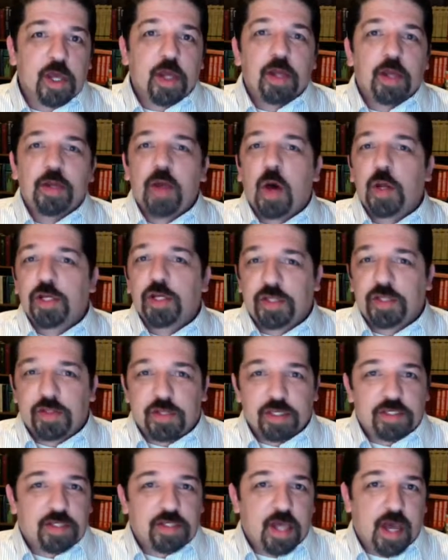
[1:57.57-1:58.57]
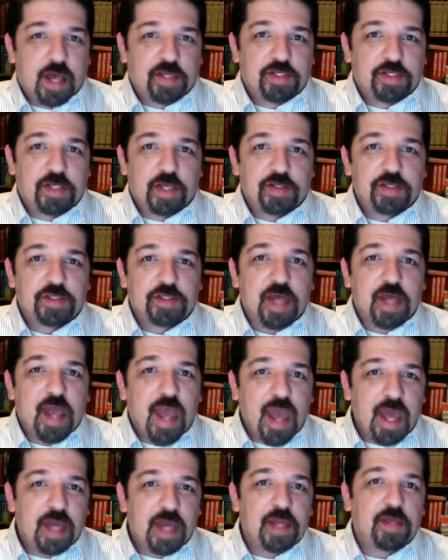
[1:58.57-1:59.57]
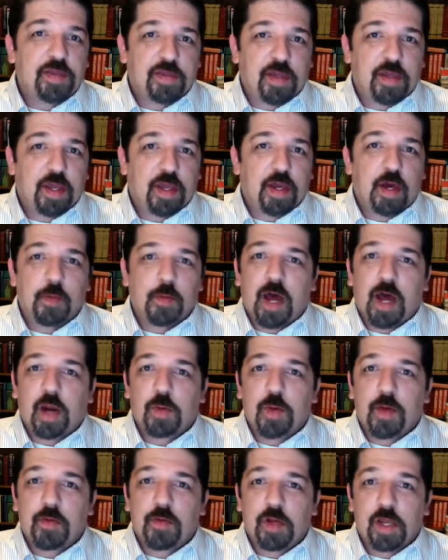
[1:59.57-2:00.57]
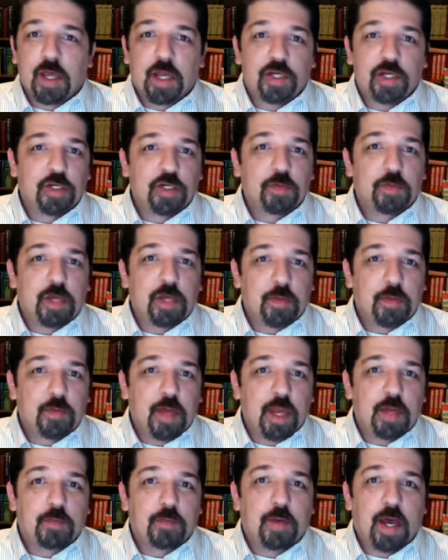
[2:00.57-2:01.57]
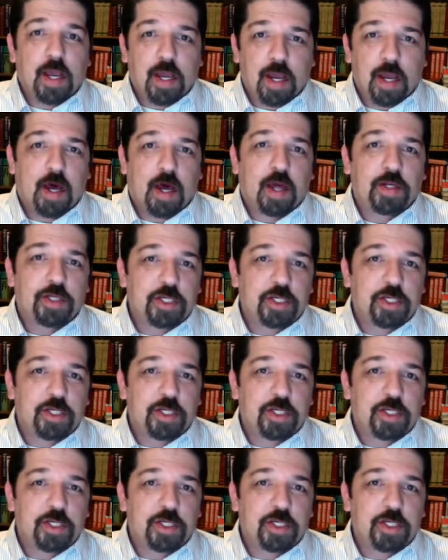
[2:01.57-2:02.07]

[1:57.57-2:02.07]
notice that this text doesn't say anything about a revelation being made by God to